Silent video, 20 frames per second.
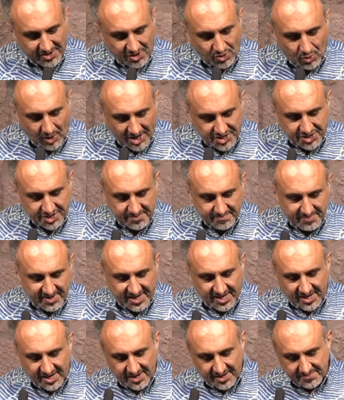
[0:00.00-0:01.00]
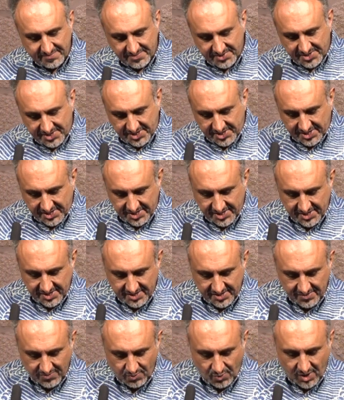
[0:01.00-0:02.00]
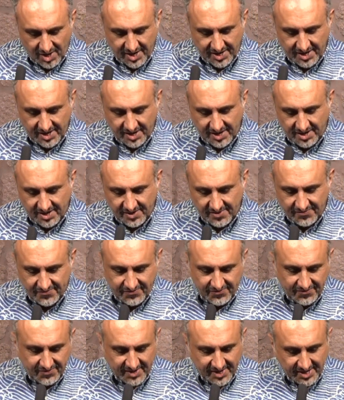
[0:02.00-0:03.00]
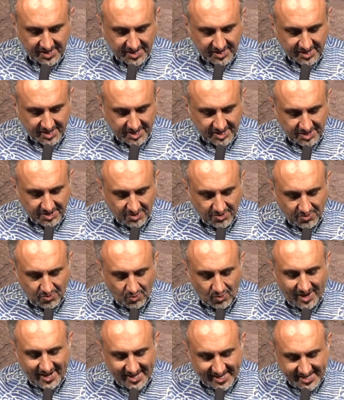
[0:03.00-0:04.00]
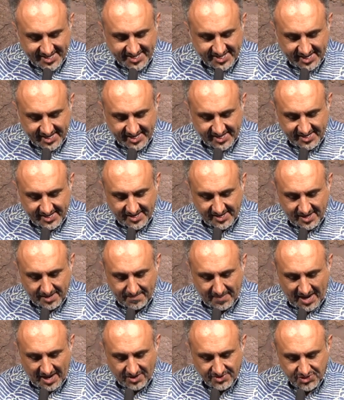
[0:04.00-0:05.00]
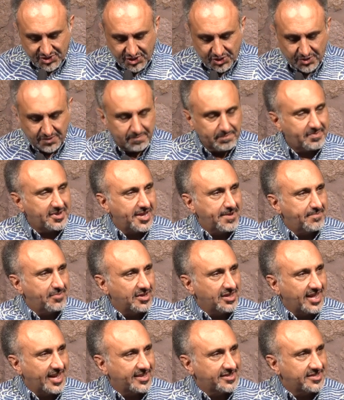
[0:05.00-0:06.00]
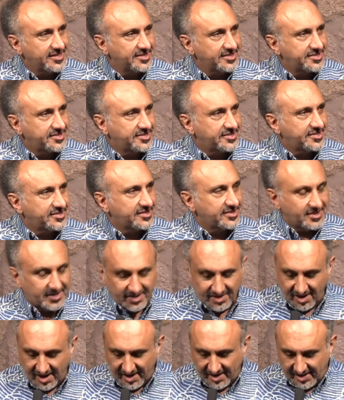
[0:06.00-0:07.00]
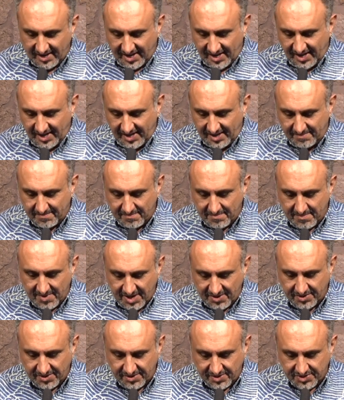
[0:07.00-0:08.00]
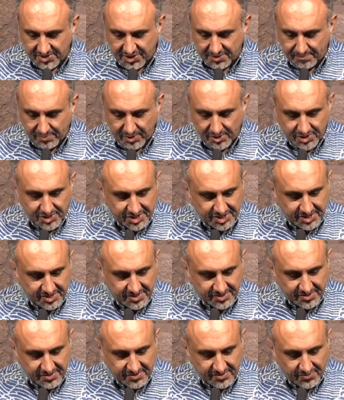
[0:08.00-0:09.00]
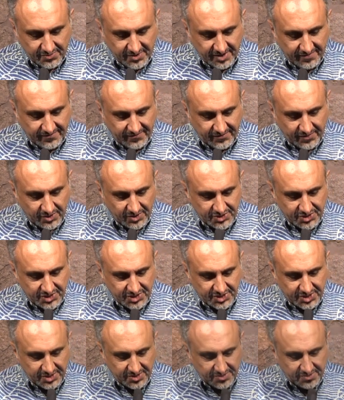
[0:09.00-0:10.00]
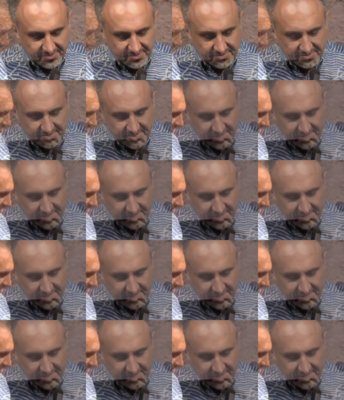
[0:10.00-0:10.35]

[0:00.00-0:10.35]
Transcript: question becomes one of what is it about certain people, like this godly mother Spurgeon refers to,